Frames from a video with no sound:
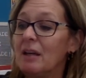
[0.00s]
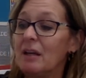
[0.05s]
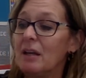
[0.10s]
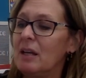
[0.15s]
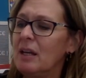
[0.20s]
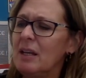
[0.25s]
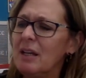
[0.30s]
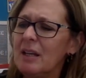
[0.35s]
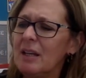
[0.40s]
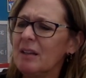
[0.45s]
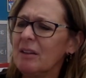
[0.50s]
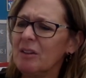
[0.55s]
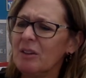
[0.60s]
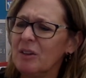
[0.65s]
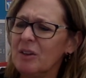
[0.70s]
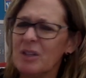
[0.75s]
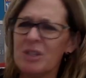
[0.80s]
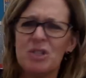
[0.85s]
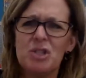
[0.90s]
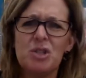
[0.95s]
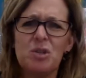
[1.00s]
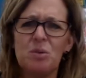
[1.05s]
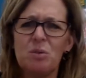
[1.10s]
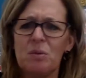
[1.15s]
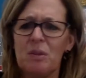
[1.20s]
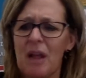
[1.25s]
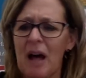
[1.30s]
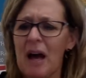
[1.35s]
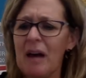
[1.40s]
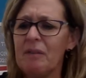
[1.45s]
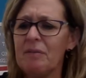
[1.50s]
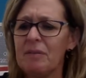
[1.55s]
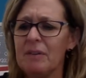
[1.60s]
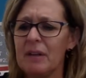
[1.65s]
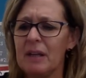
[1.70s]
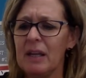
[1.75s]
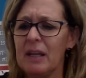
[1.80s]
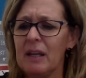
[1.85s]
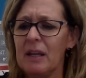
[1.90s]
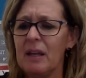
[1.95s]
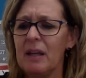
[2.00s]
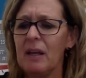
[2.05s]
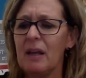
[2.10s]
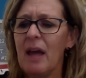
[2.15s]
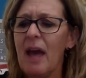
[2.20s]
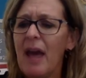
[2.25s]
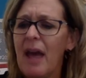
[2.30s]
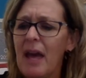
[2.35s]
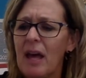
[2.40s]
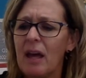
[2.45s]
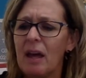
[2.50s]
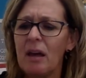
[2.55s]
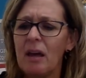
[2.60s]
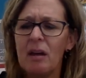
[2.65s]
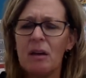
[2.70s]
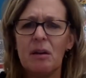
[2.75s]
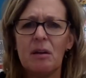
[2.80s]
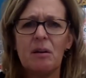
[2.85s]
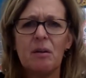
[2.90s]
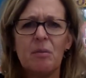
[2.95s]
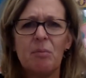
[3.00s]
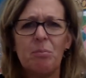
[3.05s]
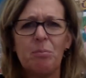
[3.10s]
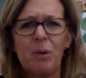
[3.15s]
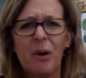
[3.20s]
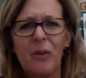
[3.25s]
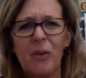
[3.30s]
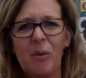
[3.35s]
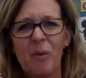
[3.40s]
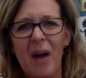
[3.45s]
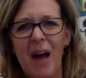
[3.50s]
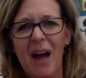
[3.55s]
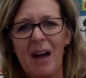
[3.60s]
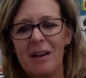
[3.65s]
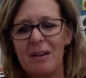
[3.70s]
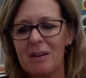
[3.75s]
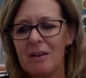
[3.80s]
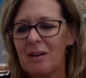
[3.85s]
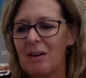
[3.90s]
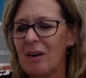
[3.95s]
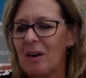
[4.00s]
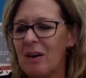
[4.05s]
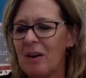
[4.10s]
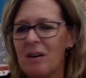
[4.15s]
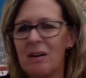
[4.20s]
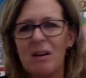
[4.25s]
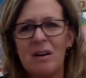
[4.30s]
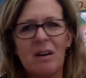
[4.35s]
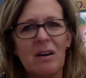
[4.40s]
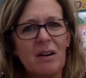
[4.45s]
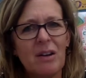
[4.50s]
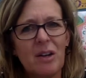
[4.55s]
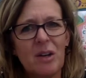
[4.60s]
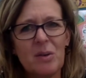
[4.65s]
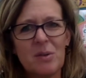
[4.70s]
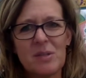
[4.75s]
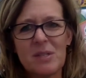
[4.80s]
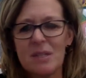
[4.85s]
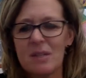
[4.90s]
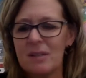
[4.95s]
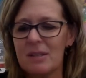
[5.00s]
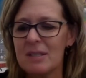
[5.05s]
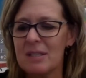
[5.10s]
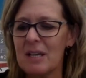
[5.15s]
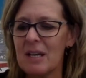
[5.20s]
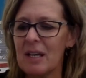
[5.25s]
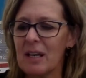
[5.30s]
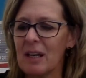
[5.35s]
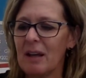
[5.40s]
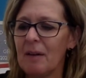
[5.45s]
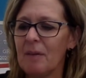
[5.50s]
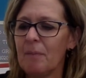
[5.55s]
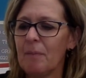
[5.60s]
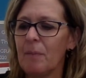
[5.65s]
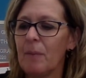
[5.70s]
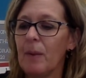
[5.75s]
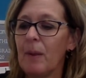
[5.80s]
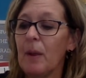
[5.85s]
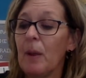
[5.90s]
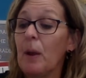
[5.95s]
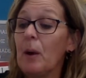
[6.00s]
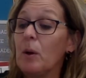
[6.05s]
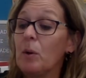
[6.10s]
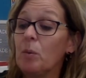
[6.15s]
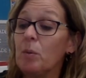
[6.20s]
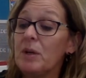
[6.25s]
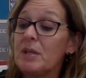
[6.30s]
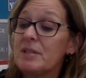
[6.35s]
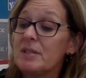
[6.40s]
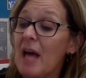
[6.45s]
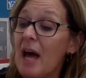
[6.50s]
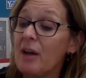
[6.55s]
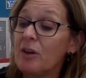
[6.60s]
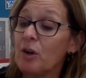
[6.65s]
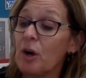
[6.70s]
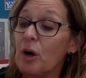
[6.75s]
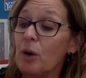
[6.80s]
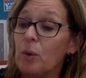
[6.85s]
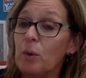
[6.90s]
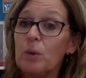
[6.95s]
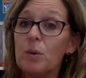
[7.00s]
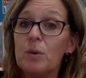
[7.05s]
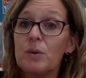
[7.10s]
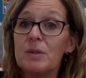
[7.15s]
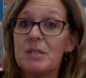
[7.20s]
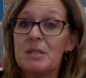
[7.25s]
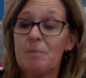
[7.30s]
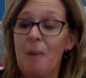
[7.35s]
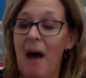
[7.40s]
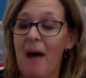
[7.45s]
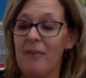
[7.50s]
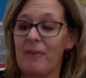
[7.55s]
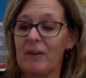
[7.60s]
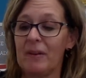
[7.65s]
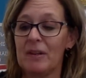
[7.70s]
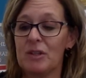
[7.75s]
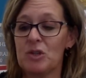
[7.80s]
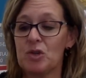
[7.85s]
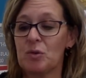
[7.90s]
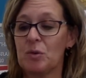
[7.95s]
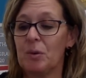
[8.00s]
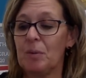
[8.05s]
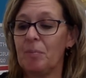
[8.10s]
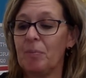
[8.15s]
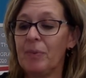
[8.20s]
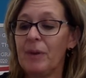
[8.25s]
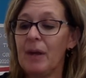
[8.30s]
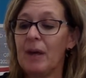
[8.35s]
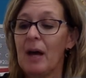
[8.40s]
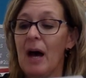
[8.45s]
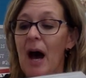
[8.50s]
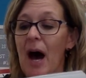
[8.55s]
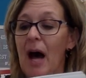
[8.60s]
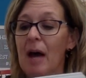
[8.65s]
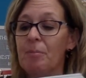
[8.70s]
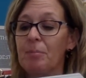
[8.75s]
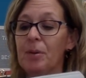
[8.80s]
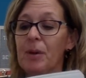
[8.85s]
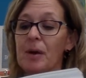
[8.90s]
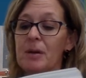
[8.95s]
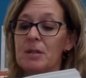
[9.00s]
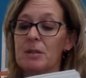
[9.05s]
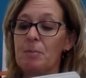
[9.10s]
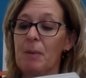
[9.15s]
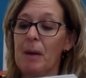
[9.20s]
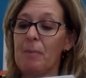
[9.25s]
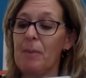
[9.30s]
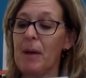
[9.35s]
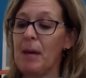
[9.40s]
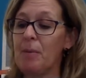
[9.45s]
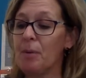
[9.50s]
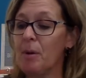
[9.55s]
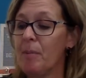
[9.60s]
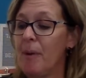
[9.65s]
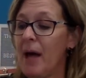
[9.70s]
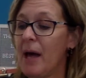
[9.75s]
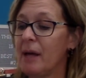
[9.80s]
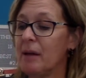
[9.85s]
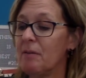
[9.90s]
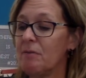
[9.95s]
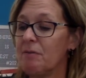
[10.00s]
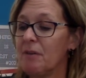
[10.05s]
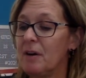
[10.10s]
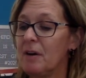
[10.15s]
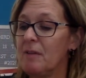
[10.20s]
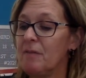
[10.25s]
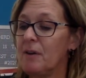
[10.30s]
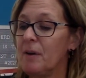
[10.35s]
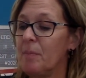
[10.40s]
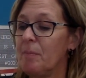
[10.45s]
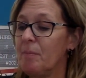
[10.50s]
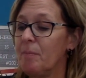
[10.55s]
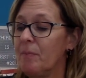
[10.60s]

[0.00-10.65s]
He didn't look too lively. Hey, brother rat, are you still sick? We sat in our old spot in the lunchroom. I plunked my paper bag in front of him.